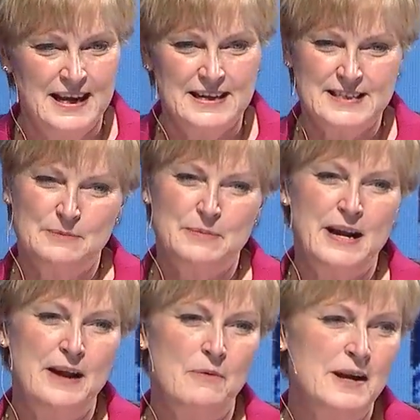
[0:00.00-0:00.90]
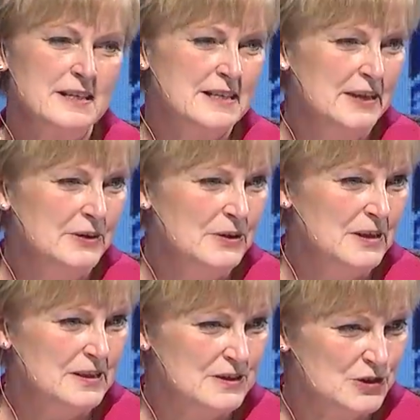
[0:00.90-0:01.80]
He said, but I want to tell you
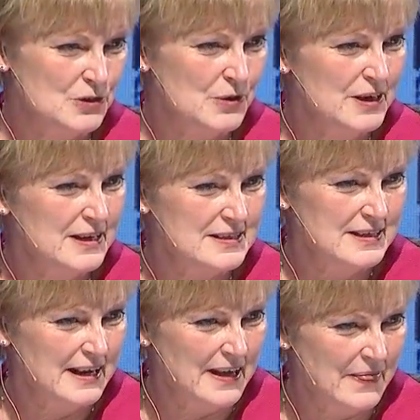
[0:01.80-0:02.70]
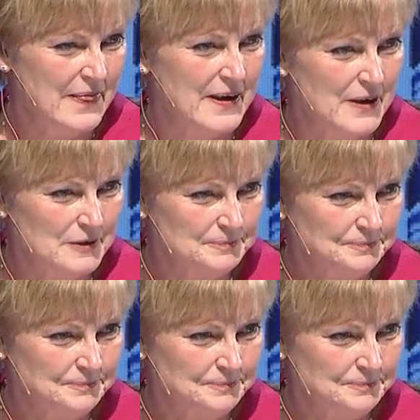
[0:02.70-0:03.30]
that the story doesn't end there.